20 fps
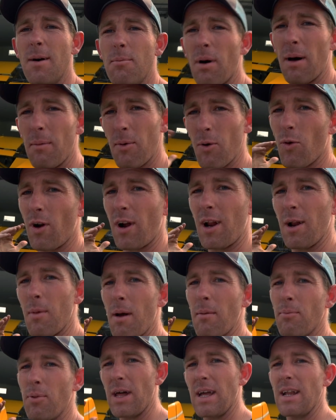Well, I've been working on
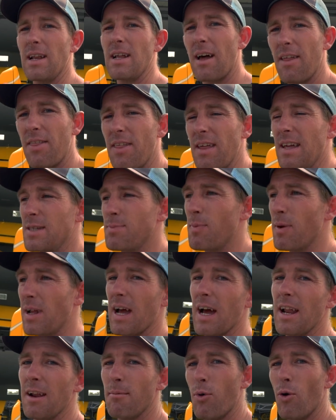my plane, and I think it's been
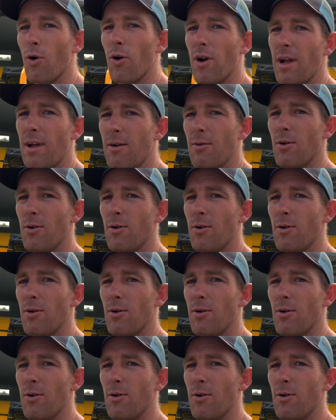kind of boring.